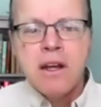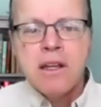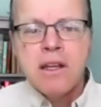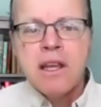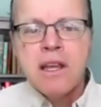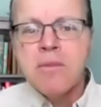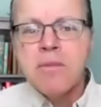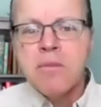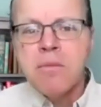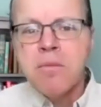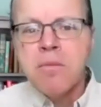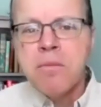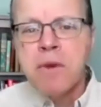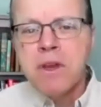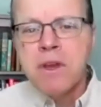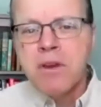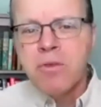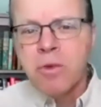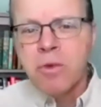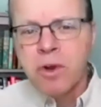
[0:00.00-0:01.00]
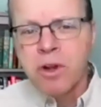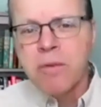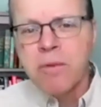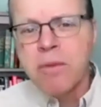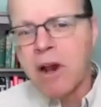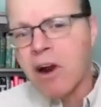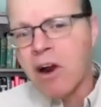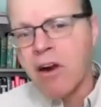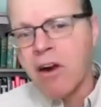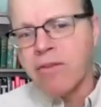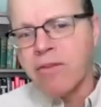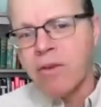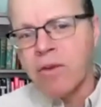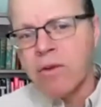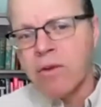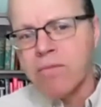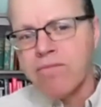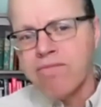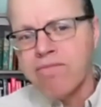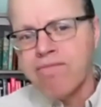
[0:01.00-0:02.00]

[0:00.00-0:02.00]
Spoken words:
can be really powerful